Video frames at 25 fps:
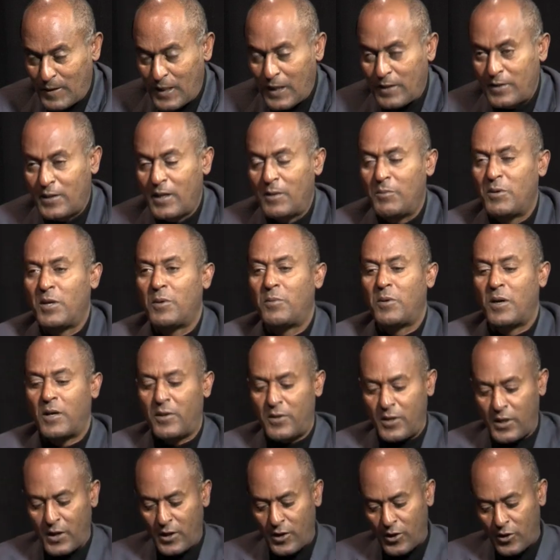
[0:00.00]
Tell me about
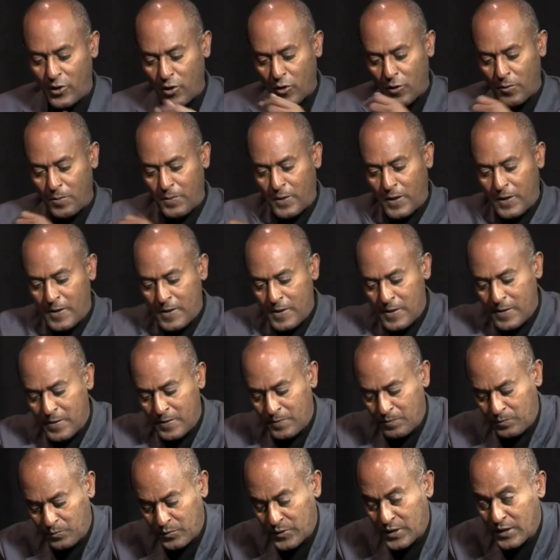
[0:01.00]
the
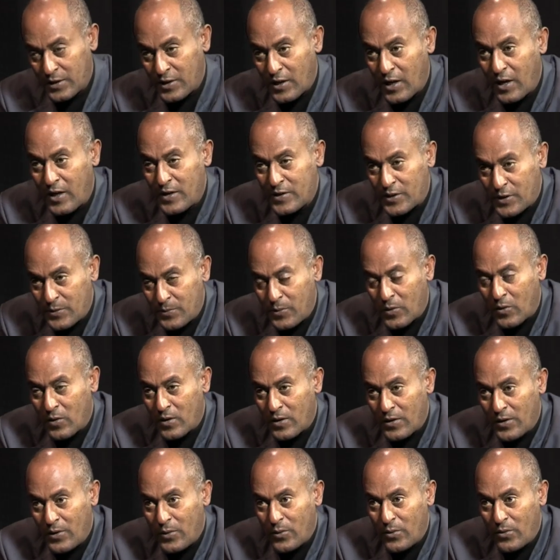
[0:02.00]
Ethiopian
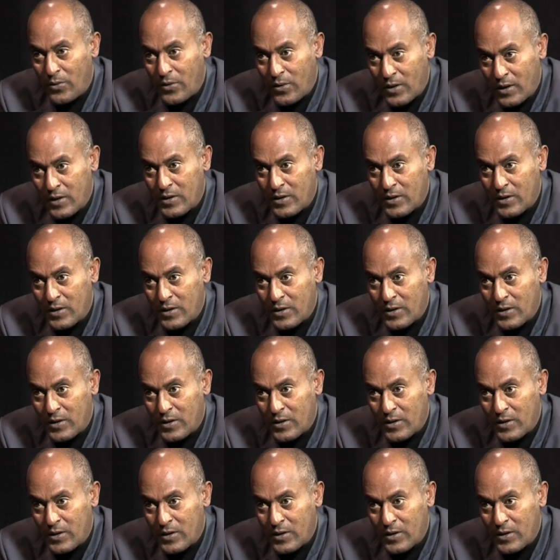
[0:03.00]
Diaspora Youth